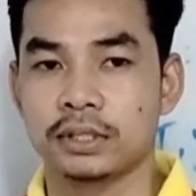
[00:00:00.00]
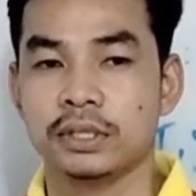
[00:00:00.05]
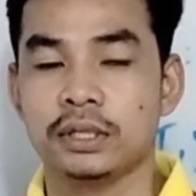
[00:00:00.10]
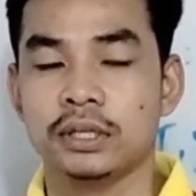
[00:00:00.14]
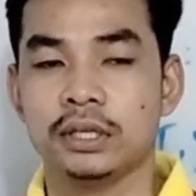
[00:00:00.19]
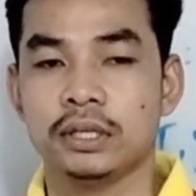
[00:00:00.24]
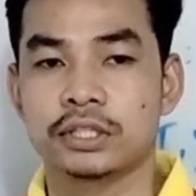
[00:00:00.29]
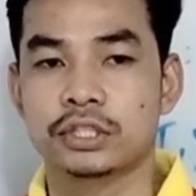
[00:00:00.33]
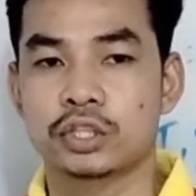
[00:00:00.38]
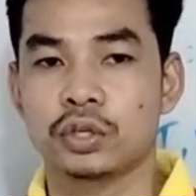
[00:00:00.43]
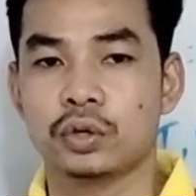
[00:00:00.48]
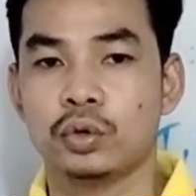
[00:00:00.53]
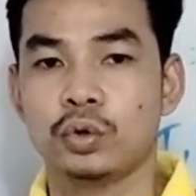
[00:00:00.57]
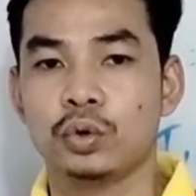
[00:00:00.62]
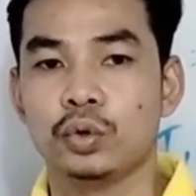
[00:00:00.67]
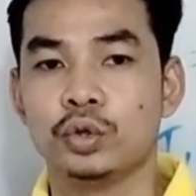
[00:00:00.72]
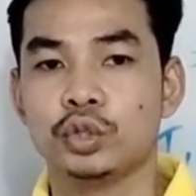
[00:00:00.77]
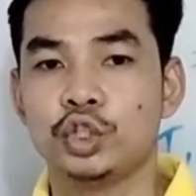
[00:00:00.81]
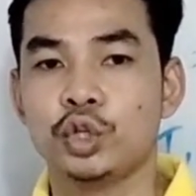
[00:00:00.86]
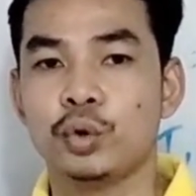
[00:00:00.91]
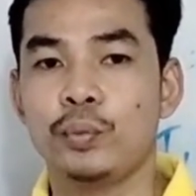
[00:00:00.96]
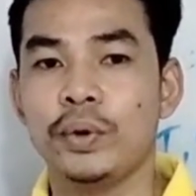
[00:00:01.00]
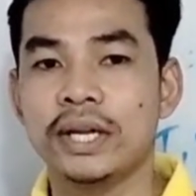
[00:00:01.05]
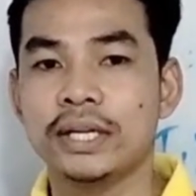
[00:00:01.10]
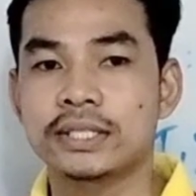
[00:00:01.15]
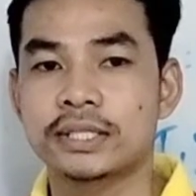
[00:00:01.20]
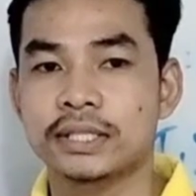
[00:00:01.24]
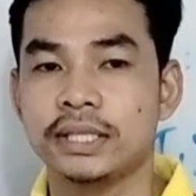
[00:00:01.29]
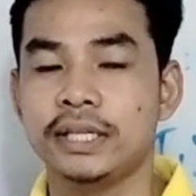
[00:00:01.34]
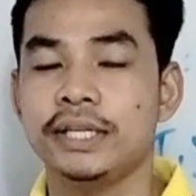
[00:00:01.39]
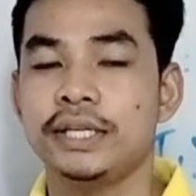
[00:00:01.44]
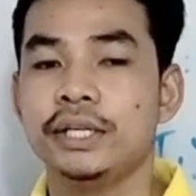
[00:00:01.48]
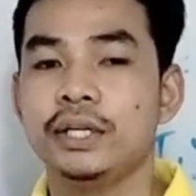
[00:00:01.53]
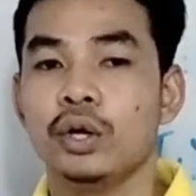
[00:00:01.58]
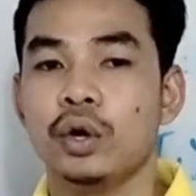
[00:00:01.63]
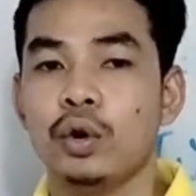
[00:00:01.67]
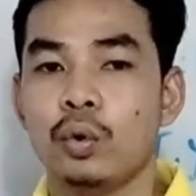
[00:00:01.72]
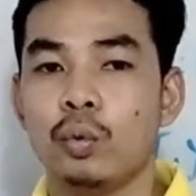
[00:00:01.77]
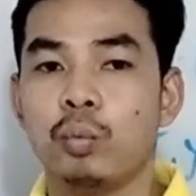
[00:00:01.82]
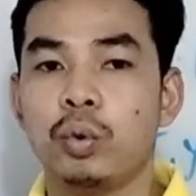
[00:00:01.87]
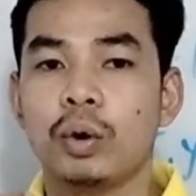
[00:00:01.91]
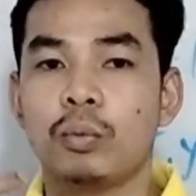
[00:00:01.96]
So you will
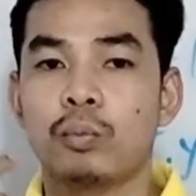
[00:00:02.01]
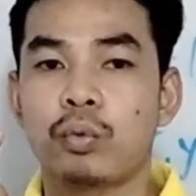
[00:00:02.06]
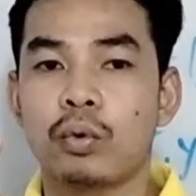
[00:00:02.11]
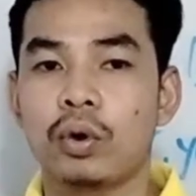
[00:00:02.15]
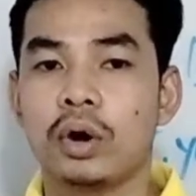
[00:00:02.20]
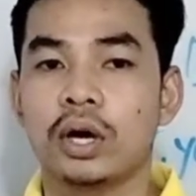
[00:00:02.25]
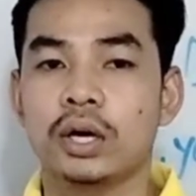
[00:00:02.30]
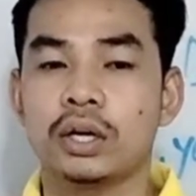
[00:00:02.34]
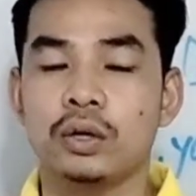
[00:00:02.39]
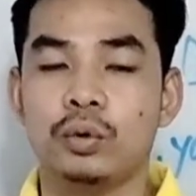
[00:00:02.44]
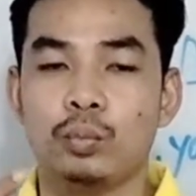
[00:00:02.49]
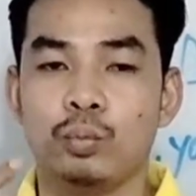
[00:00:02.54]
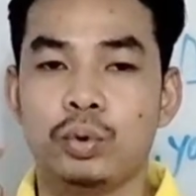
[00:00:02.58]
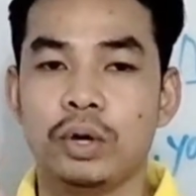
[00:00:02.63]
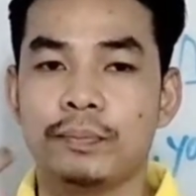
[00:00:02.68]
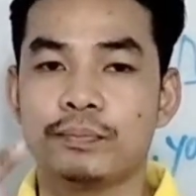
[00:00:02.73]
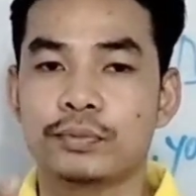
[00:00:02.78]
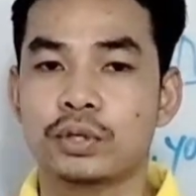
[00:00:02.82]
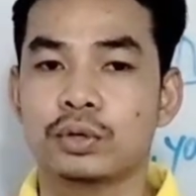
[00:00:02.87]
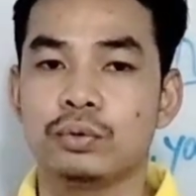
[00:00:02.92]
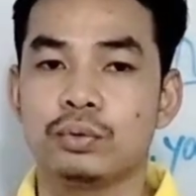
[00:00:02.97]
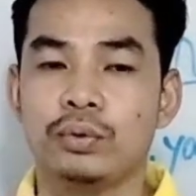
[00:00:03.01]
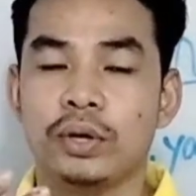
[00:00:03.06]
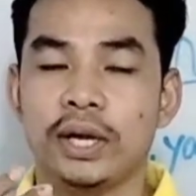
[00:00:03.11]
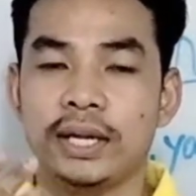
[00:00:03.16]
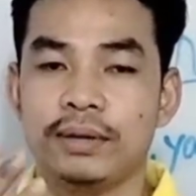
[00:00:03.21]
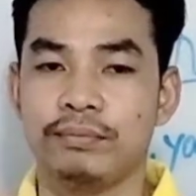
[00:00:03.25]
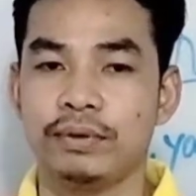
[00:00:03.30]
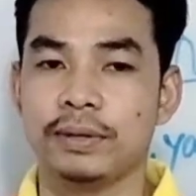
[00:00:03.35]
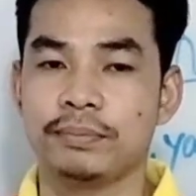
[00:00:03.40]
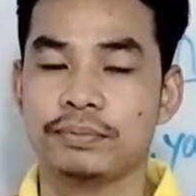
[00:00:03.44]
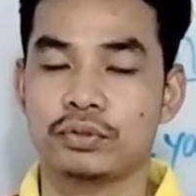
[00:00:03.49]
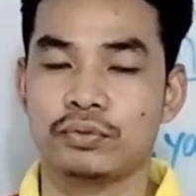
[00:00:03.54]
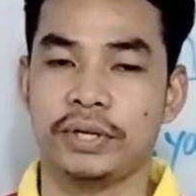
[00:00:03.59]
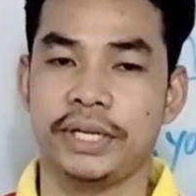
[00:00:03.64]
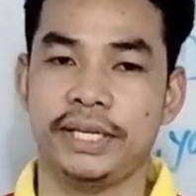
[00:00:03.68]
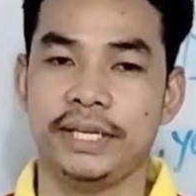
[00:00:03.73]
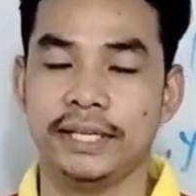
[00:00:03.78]
see verb 1, verb 2, and verb 3.